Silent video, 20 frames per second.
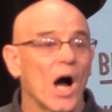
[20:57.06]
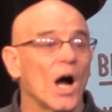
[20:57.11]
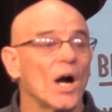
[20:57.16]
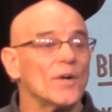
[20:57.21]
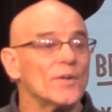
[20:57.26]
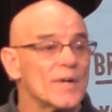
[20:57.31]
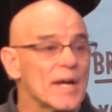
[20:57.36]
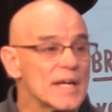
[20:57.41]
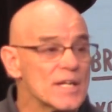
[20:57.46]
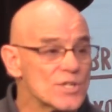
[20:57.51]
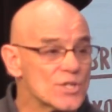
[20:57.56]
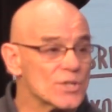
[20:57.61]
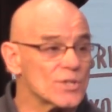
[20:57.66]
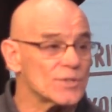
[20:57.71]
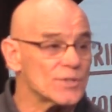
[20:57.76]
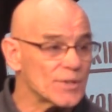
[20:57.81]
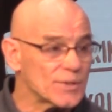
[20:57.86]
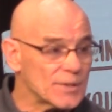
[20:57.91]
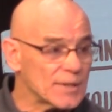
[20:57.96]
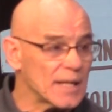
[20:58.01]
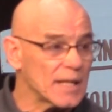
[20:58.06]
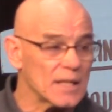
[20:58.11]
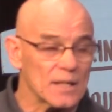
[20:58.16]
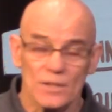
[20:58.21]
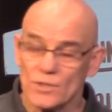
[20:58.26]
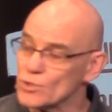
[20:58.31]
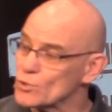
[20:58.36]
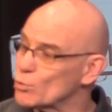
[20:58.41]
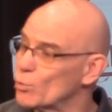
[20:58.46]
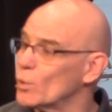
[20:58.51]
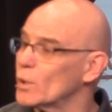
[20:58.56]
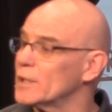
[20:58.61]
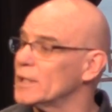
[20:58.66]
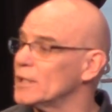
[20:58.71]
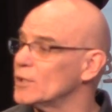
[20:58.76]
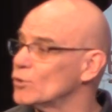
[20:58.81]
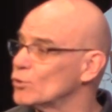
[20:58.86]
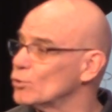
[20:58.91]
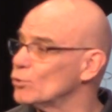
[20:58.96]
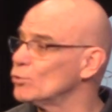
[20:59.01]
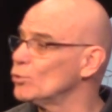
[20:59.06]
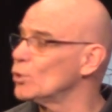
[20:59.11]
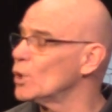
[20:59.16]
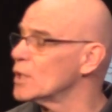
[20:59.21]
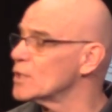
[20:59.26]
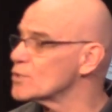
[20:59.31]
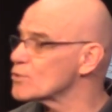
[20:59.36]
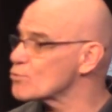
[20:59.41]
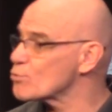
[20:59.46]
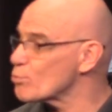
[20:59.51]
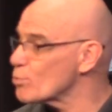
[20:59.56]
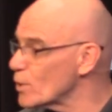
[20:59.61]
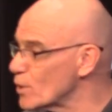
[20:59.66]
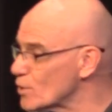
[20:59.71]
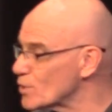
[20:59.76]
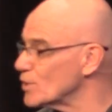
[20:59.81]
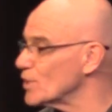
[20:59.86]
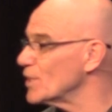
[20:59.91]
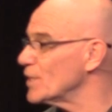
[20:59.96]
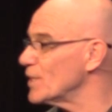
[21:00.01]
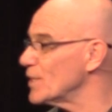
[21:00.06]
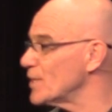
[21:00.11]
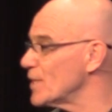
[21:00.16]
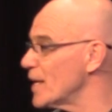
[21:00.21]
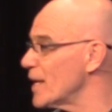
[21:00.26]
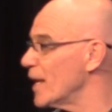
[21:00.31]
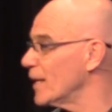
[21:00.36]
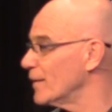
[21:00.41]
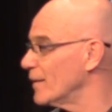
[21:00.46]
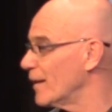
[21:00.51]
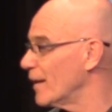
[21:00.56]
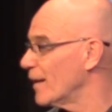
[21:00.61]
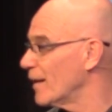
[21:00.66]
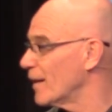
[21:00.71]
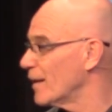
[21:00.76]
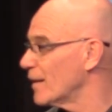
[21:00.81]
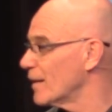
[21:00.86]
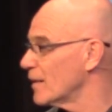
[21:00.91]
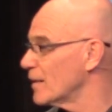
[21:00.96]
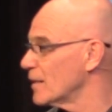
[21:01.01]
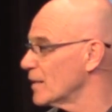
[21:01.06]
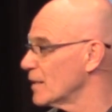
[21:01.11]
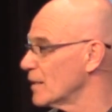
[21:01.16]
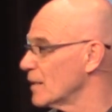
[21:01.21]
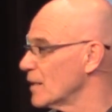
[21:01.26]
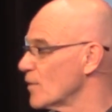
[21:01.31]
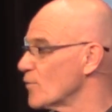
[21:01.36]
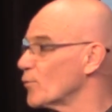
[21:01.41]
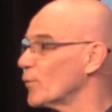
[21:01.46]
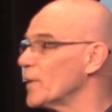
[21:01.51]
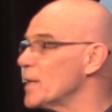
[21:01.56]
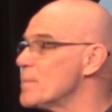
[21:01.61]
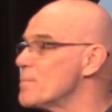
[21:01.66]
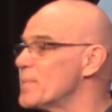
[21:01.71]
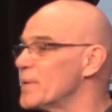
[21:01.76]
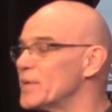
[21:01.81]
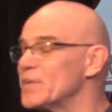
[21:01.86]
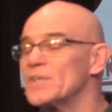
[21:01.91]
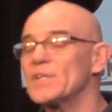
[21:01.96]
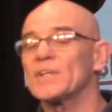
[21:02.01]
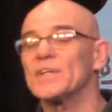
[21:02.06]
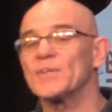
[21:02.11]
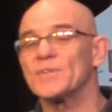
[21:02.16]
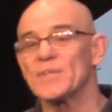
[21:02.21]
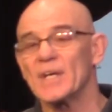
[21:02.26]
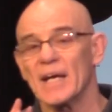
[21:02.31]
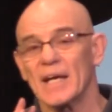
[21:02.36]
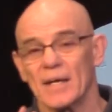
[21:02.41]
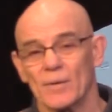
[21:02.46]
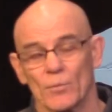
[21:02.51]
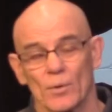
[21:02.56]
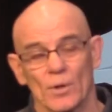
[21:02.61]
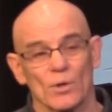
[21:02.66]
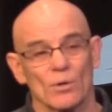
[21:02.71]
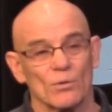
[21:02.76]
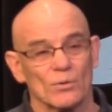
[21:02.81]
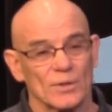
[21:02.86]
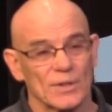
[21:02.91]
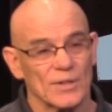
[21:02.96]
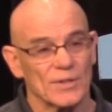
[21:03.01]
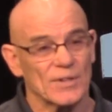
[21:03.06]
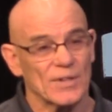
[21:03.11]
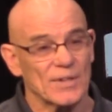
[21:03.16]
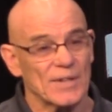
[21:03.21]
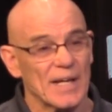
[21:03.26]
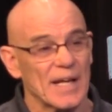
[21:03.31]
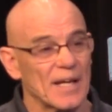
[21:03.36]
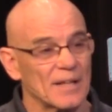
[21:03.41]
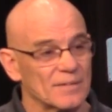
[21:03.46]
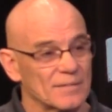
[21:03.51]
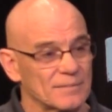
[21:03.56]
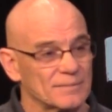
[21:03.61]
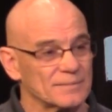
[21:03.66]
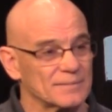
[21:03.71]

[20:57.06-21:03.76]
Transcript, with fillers: Our nation today is 22 trillion in debt. 3 billion a day we're going into debt.